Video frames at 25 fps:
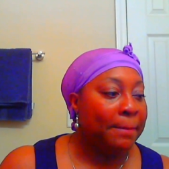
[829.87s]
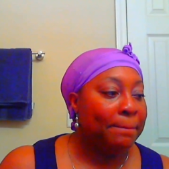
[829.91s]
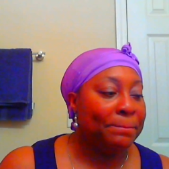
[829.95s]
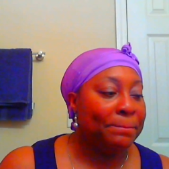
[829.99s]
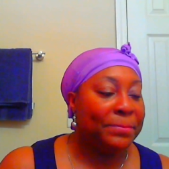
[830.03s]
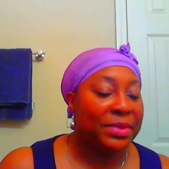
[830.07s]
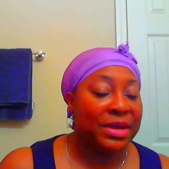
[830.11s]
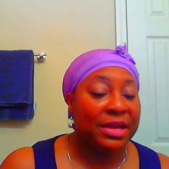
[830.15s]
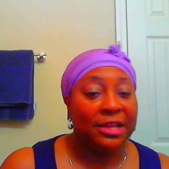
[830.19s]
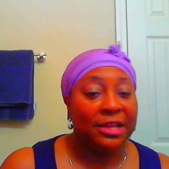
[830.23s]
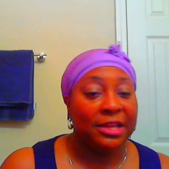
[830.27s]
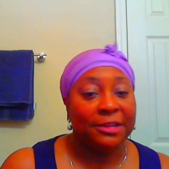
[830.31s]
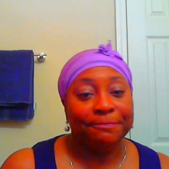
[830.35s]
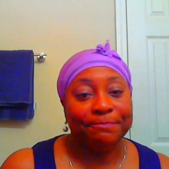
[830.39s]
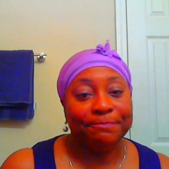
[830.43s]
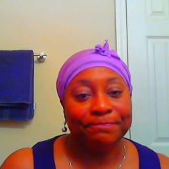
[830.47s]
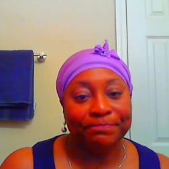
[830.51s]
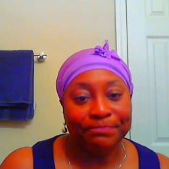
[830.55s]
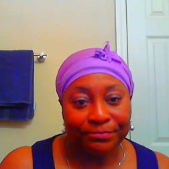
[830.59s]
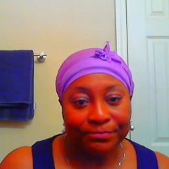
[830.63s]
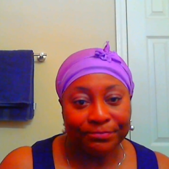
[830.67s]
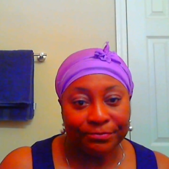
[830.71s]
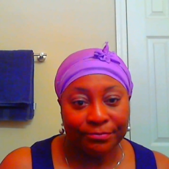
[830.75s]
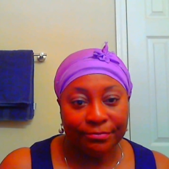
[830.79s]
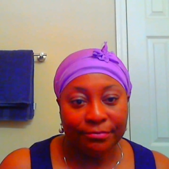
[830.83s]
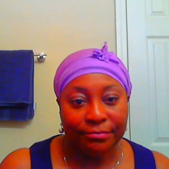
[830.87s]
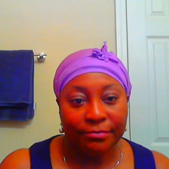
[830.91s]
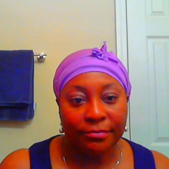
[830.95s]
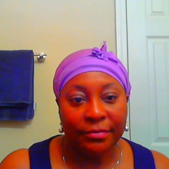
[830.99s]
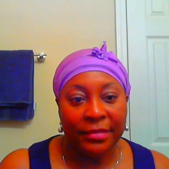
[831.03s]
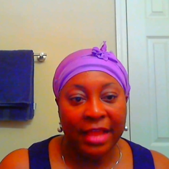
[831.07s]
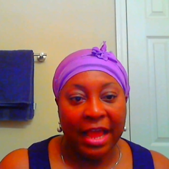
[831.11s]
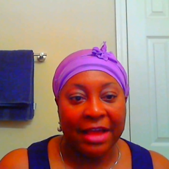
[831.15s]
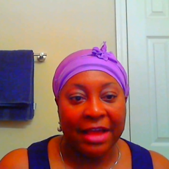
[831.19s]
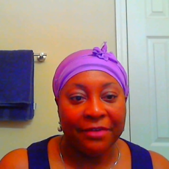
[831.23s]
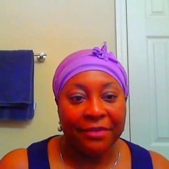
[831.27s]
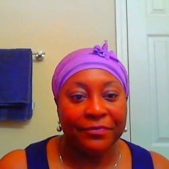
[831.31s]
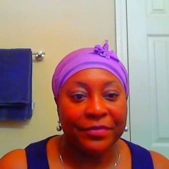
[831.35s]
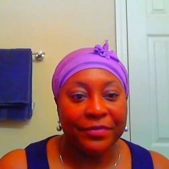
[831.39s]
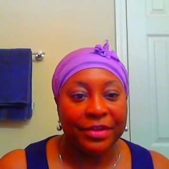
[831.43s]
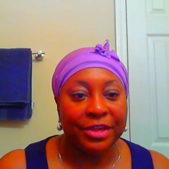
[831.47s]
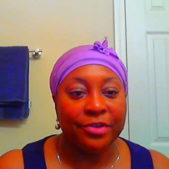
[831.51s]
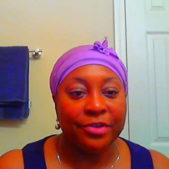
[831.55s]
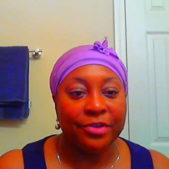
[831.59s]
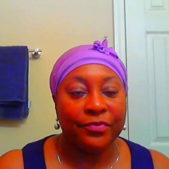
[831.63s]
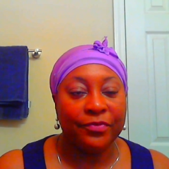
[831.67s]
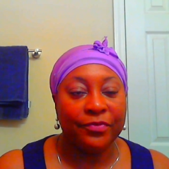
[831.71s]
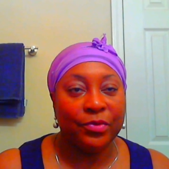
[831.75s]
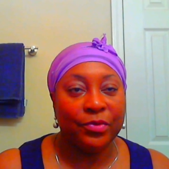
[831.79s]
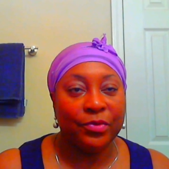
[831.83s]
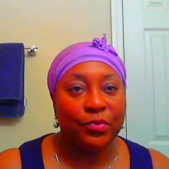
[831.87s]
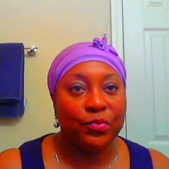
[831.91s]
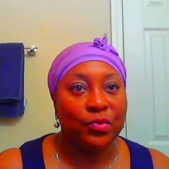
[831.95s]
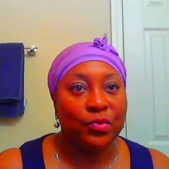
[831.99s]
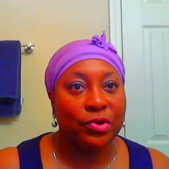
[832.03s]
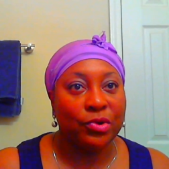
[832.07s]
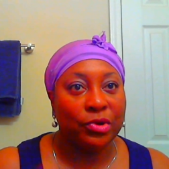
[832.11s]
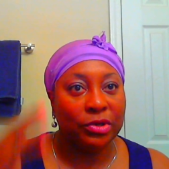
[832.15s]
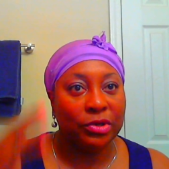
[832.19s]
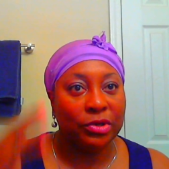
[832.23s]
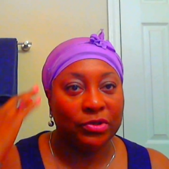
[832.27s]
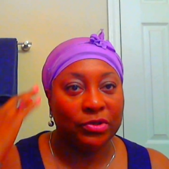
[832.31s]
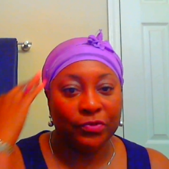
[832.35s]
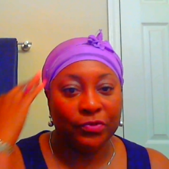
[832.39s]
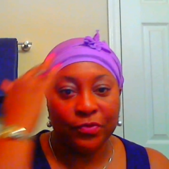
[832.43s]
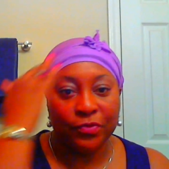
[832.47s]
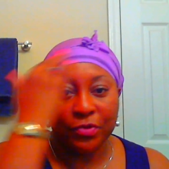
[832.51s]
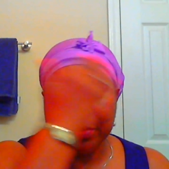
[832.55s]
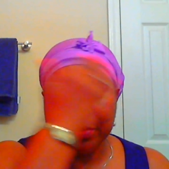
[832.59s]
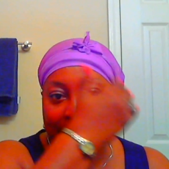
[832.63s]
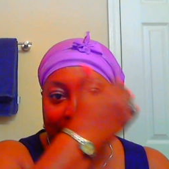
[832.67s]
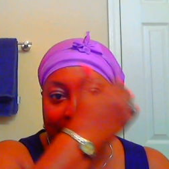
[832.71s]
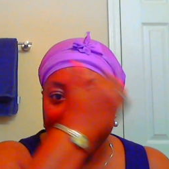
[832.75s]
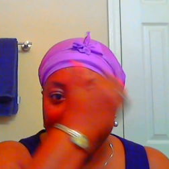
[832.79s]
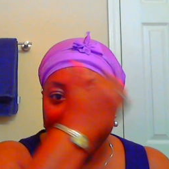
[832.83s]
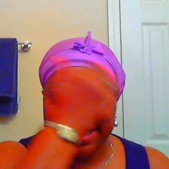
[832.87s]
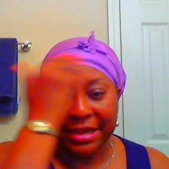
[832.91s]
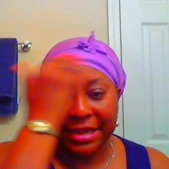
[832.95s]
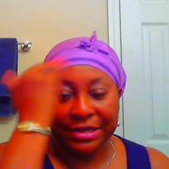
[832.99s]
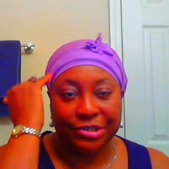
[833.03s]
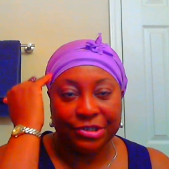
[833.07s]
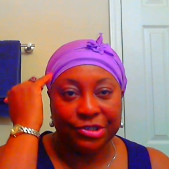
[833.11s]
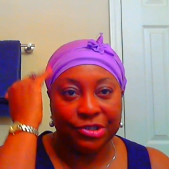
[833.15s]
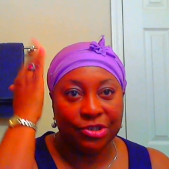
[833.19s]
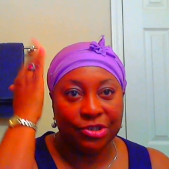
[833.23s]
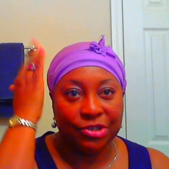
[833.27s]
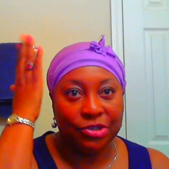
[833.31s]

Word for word: but I think if it works for my edges,